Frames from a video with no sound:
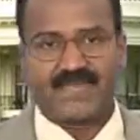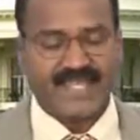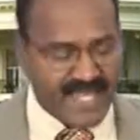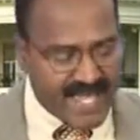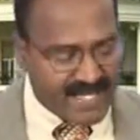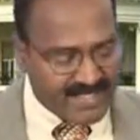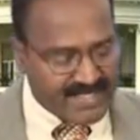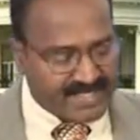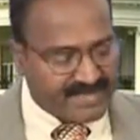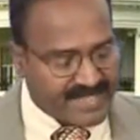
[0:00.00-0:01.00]
Here
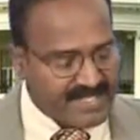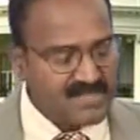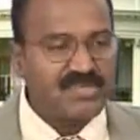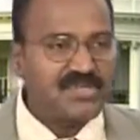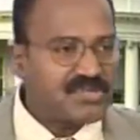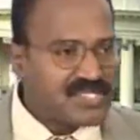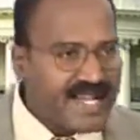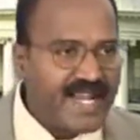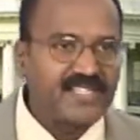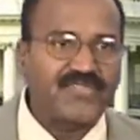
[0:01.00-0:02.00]
622
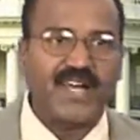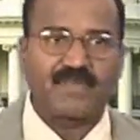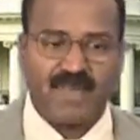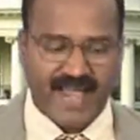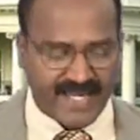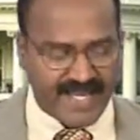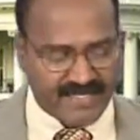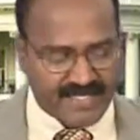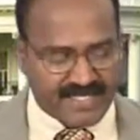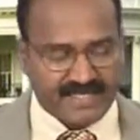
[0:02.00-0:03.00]
stands for mining,